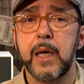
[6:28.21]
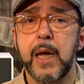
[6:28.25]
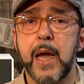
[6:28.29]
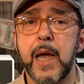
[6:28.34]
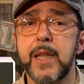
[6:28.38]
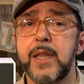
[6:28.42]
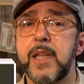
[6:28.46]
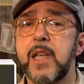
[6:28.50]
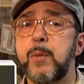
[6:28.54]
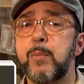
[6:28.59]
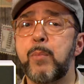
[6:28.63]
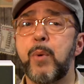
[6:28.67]

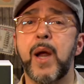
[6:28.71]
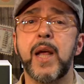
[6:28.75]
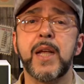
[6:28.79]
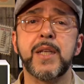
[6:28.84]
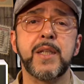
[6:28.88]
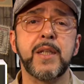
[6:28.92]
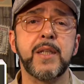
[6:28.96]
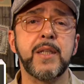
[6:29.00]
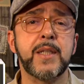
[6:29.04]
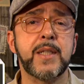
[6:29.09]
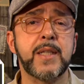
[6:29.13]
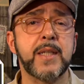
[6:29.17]
and it
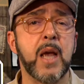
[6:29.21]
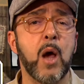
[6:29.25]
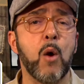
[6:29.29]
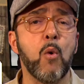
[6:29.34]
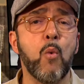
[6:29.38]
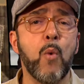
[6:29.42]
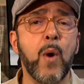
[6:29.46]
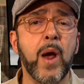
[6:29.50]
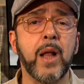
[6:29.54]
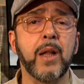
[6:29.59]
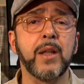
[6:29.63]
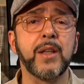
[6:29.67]
presents a
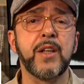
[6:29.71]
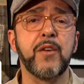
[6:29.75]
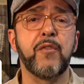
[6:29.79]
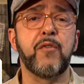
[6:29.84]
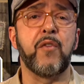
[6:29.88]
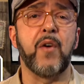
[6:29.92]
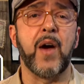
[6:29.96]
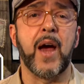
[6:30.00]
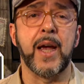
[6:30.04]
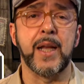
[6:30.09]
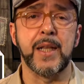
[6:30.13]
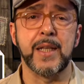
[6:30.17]

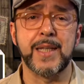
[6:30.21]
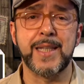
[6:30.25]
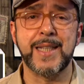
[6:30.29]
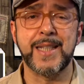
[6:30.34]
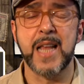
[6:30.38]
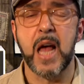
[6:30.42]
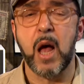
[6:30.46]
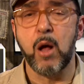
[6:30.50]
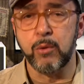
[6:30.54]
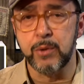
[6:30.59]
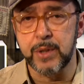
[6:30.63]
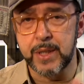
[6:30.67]
well-defined
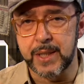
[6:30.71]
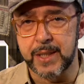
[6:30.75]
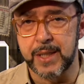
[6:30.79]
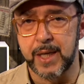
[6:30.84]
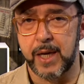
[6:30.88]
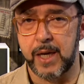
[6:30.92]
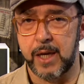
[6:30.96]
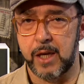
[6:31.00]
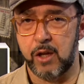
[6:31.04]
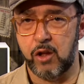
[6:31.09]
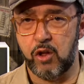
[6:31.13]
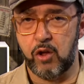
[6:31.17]

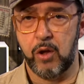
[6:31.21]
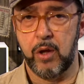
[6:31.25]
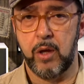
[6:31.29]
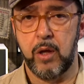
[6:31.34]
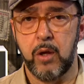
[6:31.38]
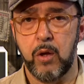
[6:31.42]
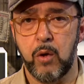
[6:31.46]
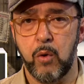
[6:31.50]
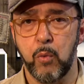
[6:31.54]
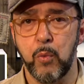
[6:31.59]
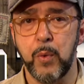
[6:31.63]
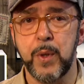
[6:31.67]
soundstage
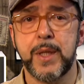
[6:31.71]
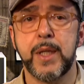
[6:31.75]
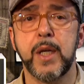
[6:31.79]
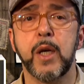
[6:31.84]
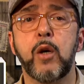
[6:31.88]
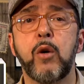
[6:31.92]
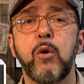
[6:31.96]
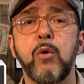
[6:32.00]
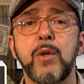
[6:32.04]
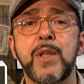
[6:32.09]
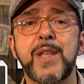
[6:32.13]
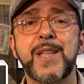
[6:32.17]
with a
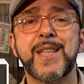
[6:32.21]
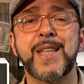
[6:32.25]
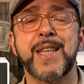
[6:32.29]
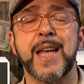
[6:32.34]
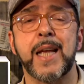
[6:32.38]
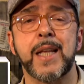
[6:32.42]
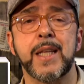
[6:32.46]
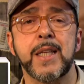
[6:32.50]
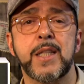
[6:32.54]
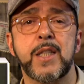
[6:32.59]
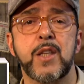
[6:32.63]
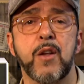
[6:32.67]
good
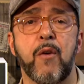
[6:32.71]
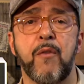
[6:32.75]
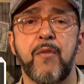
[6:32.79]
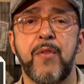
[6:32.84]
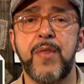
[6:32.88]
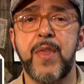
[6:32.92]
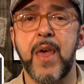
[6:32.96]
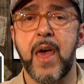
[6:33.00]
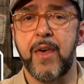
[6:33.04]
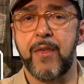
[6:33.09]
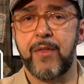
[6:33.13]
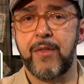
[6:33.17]
sense
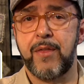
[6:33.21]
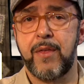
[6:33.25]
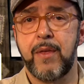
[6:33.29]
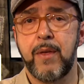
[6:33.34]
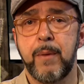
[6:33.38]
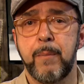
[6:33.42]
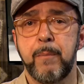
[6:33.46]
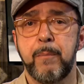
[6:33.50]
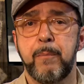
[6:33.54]
of depth.